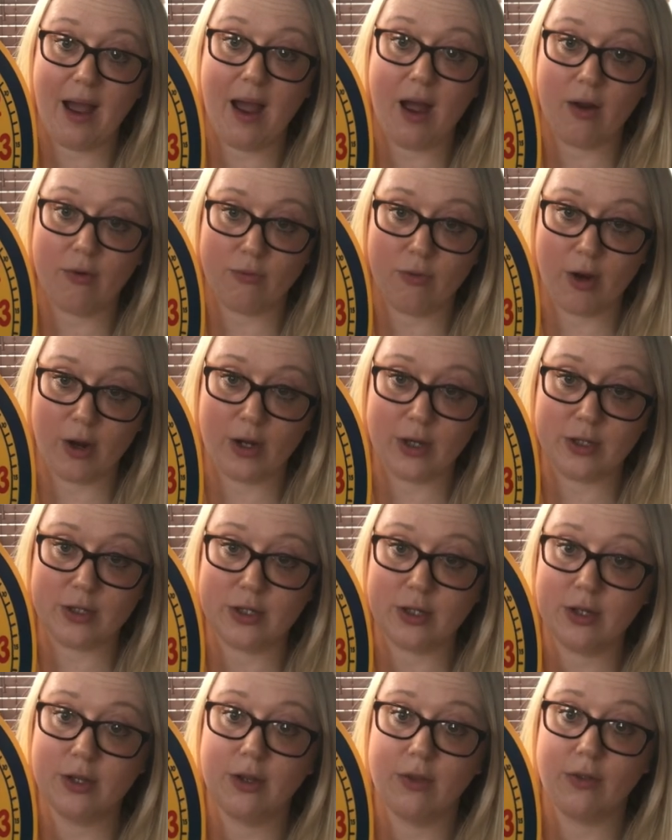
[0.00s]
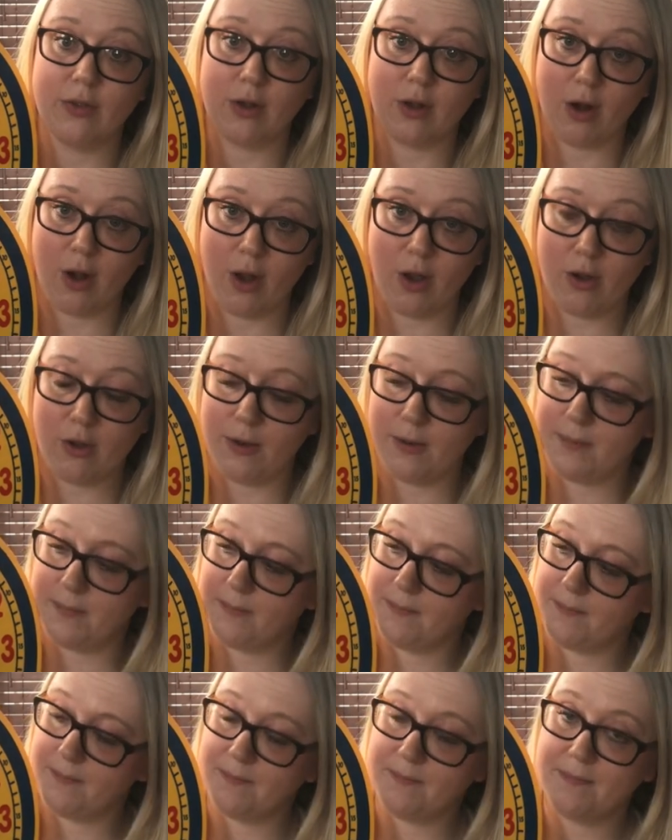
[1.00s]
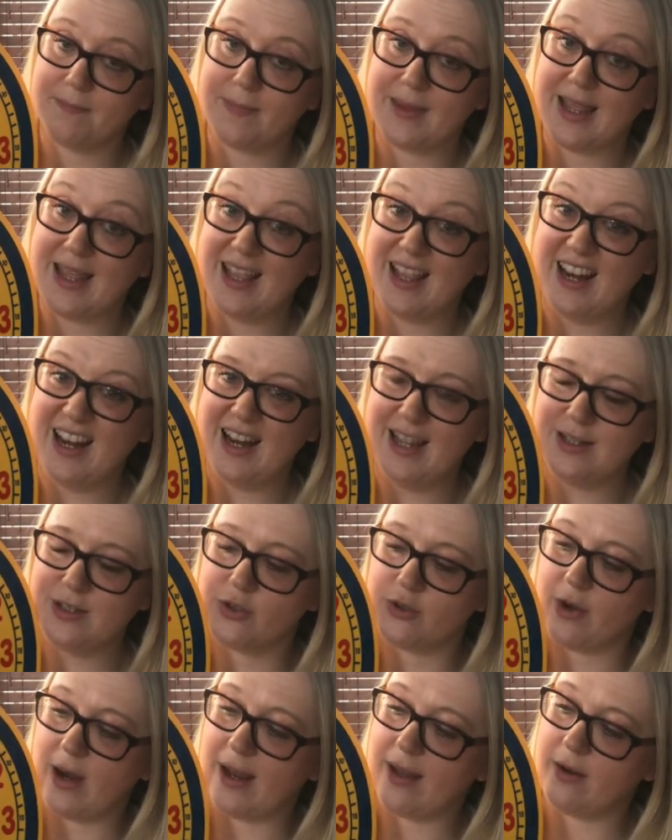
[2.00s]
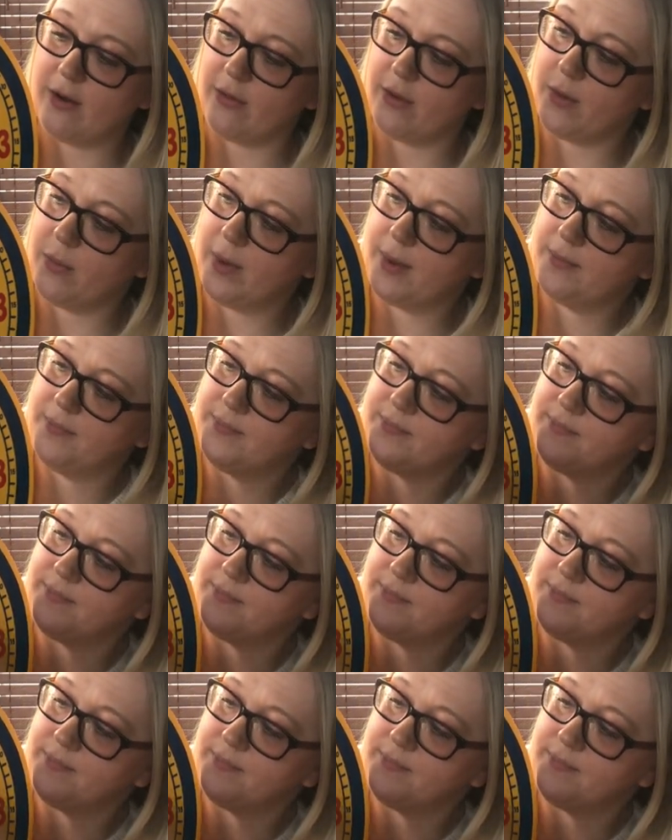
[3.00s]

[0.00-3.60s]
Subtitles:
around the clock. Let's try another one.